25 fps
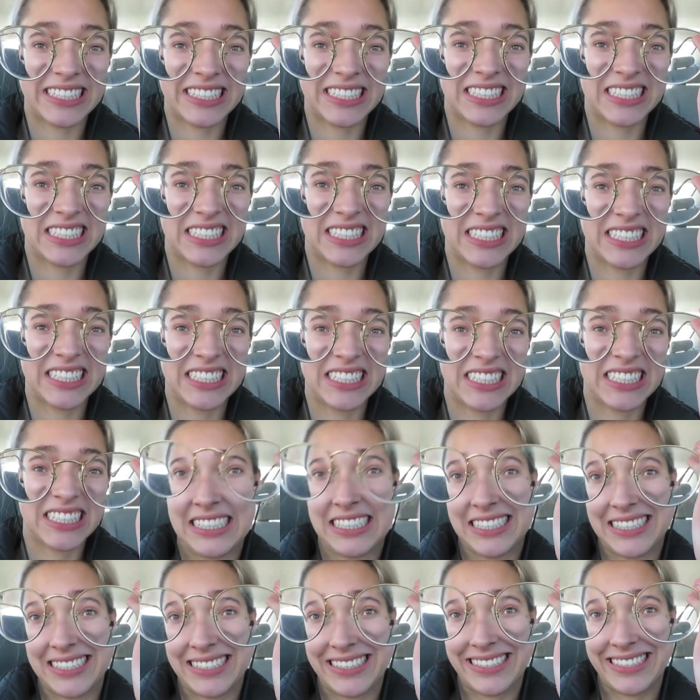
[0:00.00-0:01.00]
of fun, except
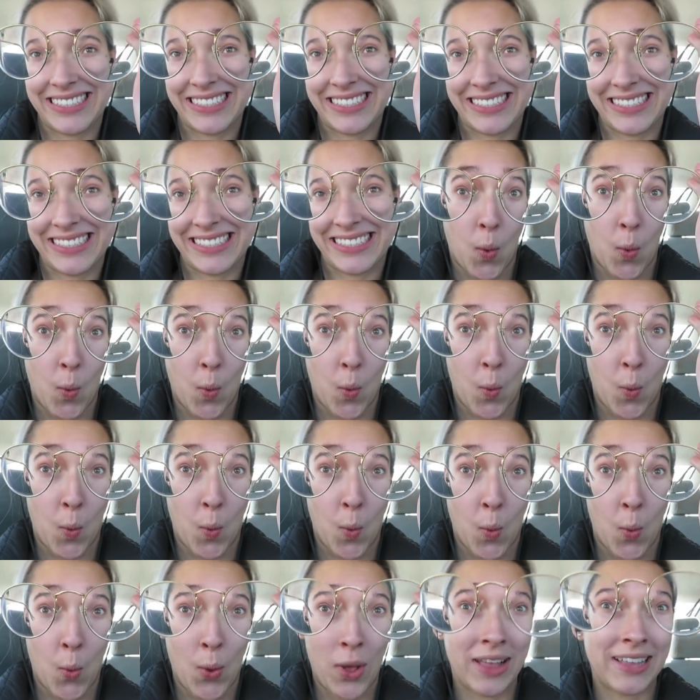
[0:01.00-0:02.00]
for the fact that we use
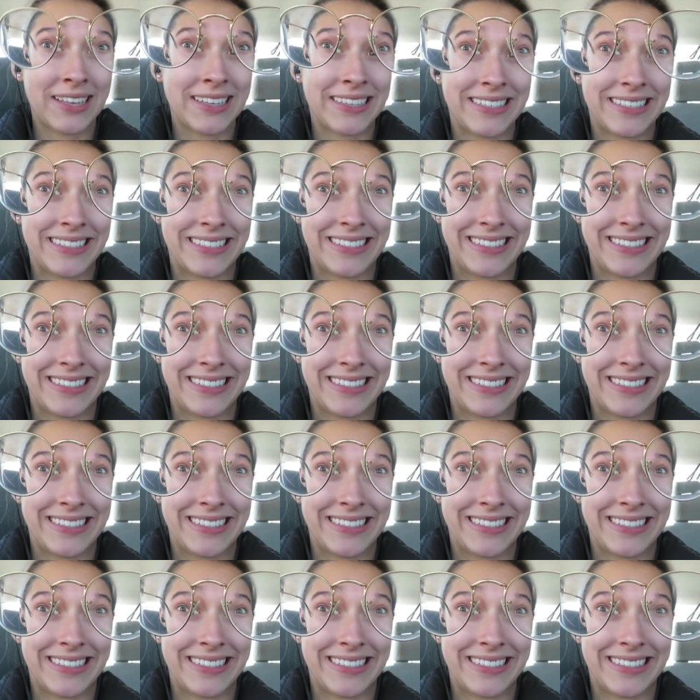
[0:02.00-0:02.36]
gases, and